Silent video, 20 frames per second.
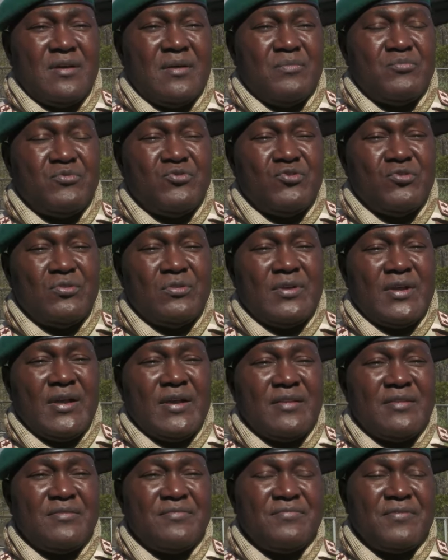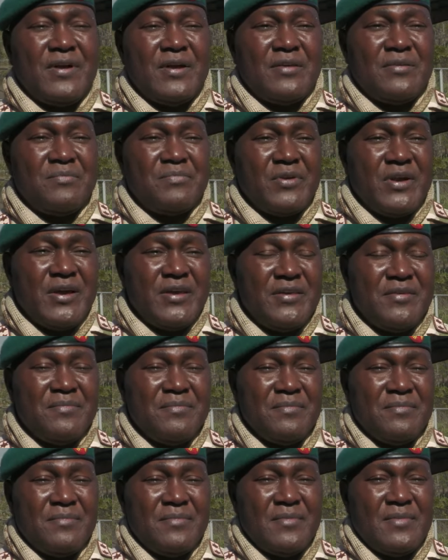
Abdul Khalifah Ibrahim.